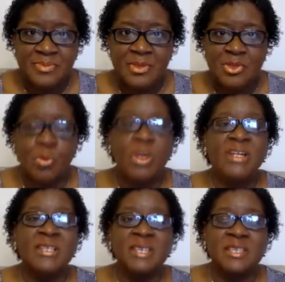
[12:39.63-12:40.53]
So we're going
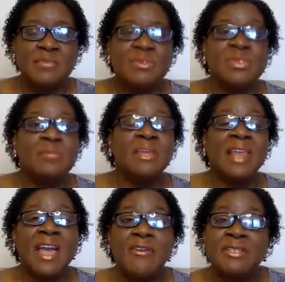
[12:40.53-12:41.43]
to see some
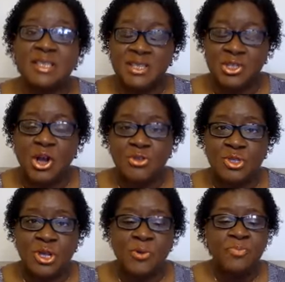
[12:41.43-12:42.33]
similarities
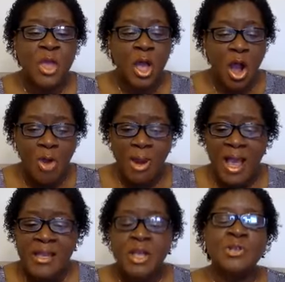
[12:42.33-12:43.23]
also. All
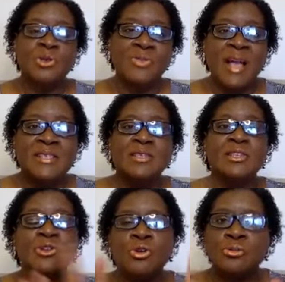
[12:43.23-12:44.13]
right. So that's a
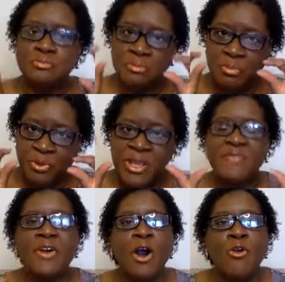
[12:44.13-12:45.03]
little
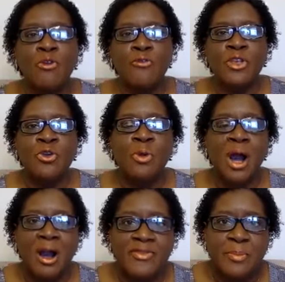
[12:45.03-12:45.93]
brief overview
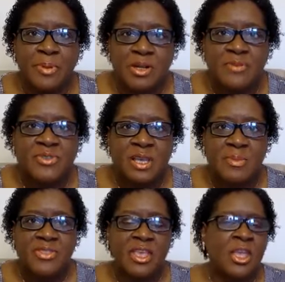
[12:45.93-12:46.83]
of the book of
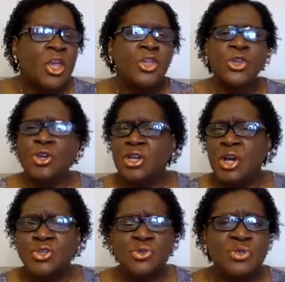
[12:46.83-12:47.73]
Timothy. You can
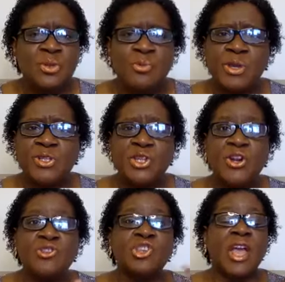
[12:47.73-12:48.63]
go do some
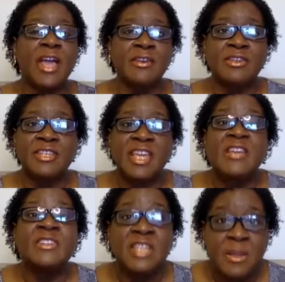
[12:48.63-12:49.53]
research and
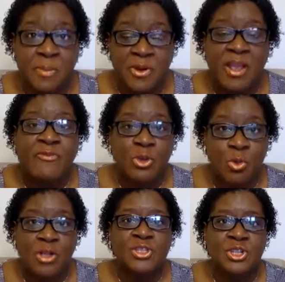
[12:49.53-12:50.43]
dig deeper if you
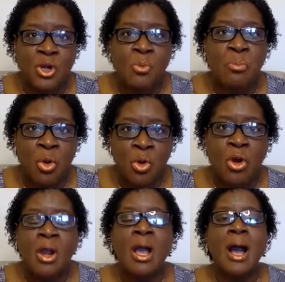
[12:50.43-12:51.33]
want to know
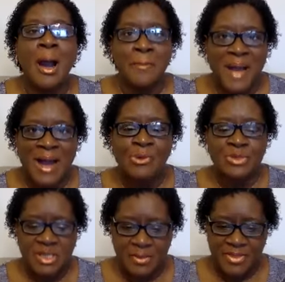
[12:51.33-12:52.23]
more about
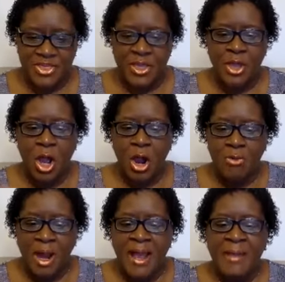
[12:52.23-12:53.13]
Timothy. All
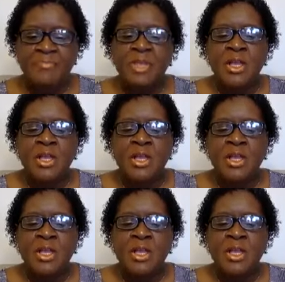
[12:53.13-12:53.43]
right.